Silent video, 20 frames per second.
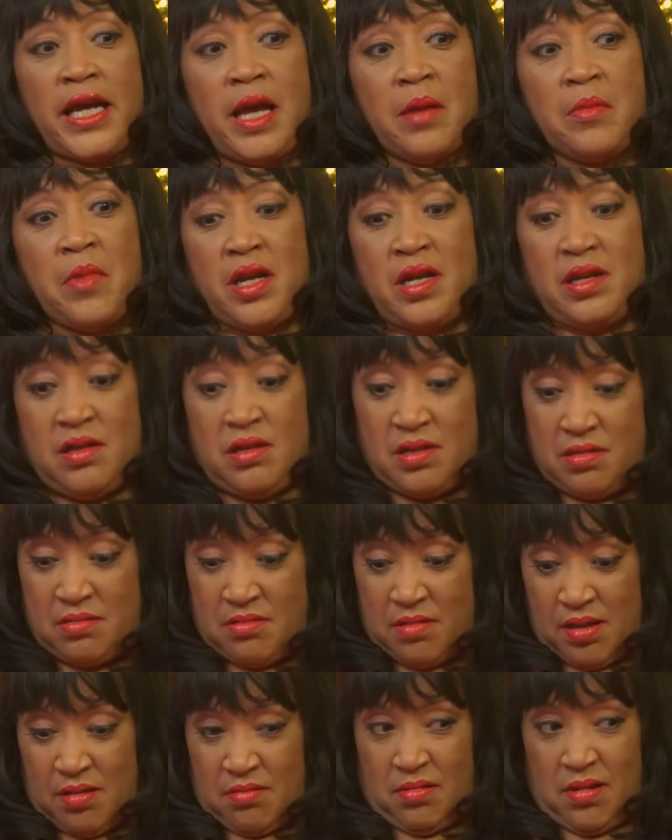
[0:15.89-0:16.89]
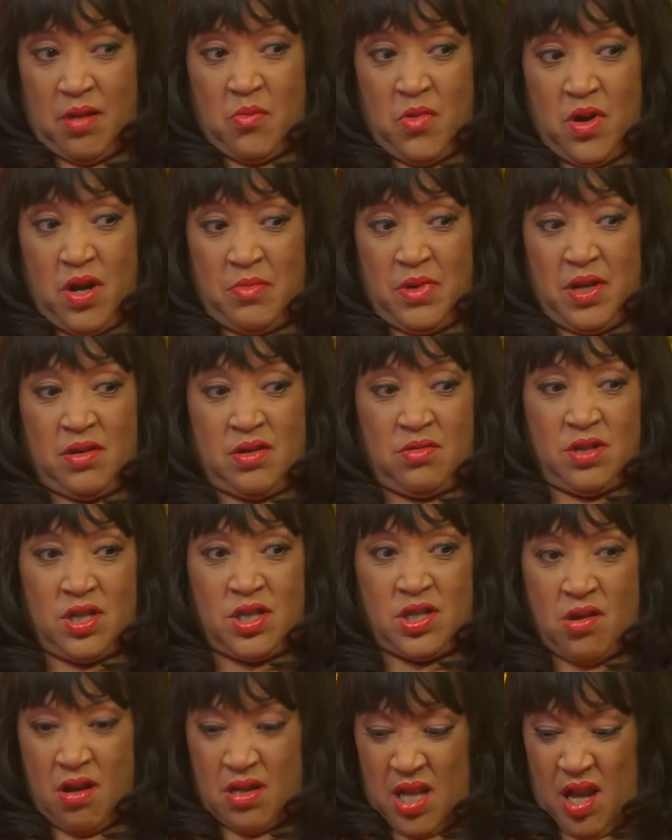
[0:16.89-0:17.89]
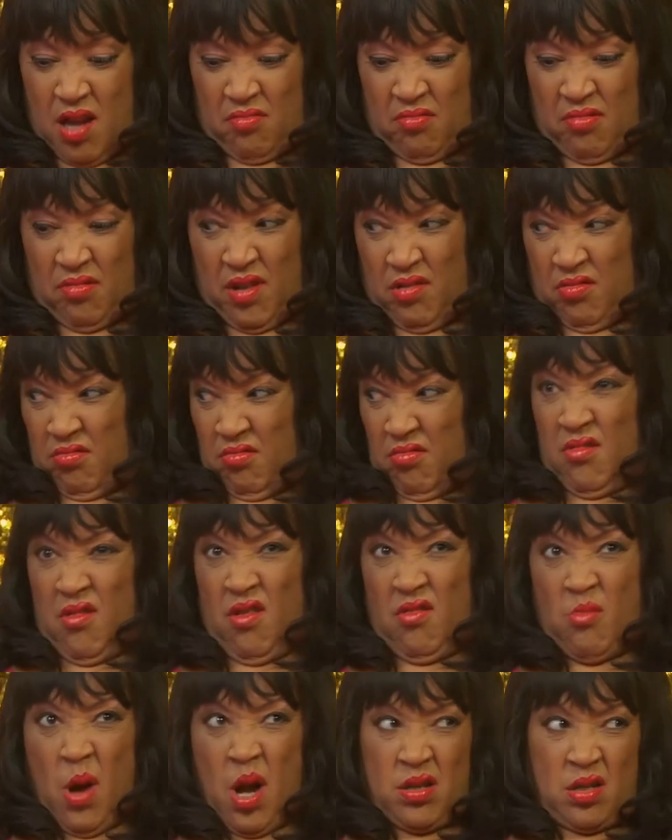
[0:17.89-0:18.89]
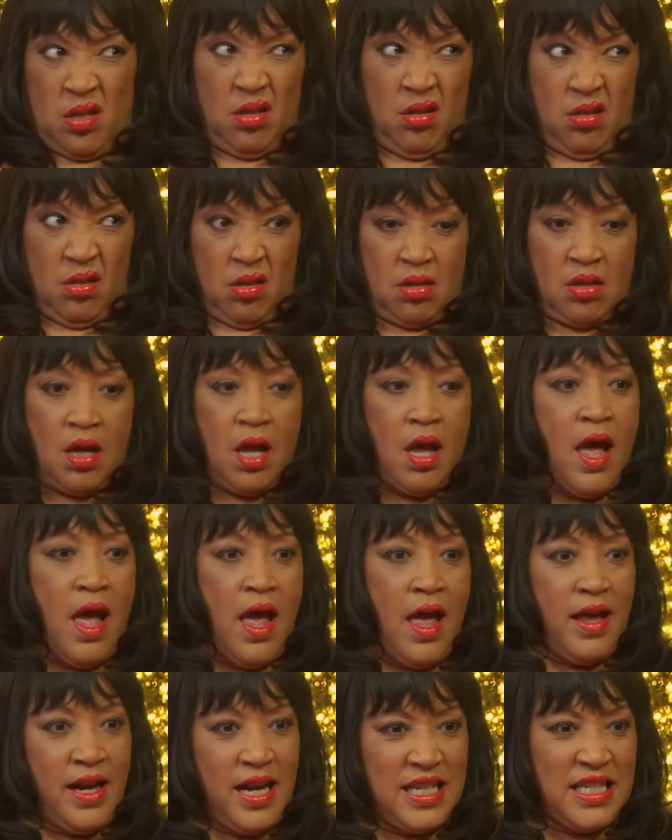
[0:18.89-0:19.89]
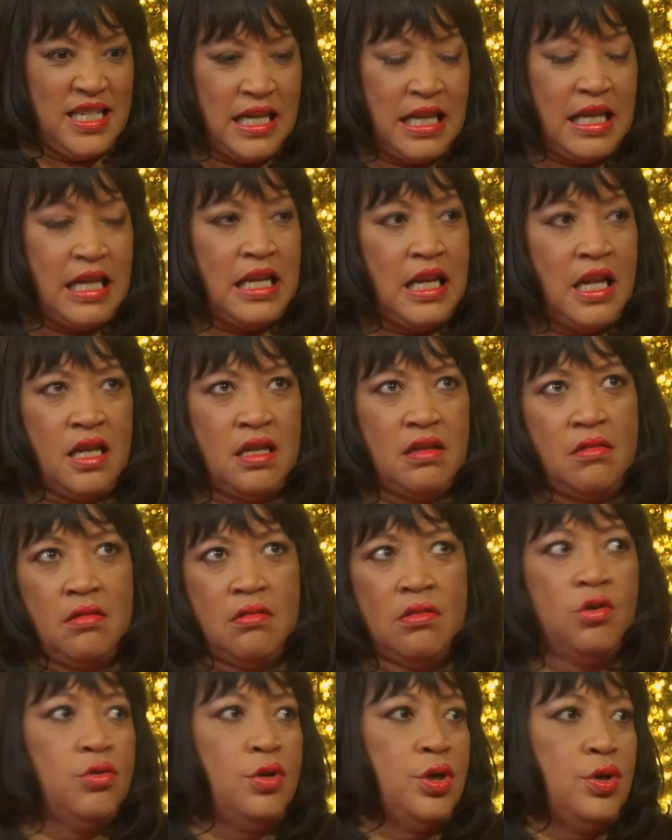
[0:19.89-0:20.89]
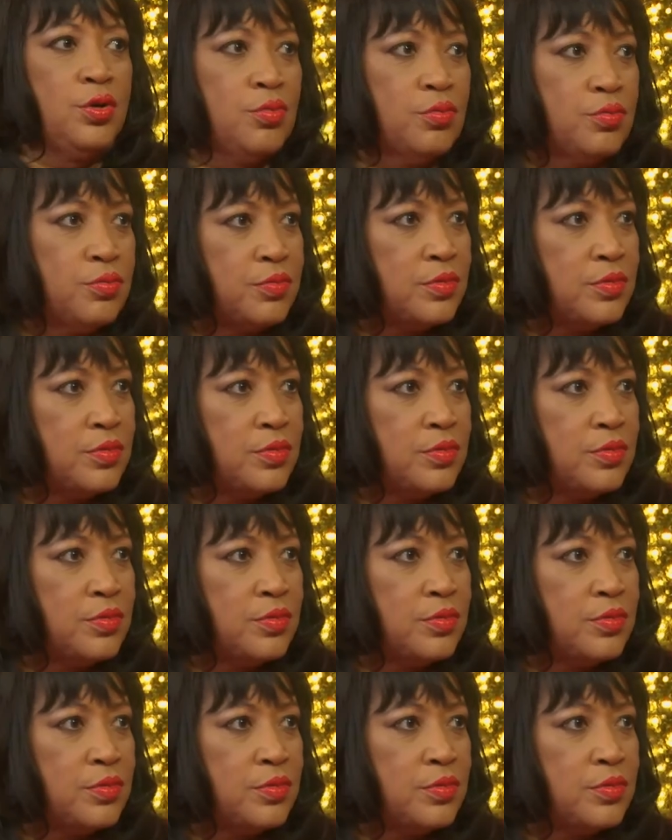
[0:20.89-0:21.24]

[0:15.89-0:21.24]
came out here, it was like they wanted me to do this show. I was like, who's gonna watch this? And I did it, and who knew?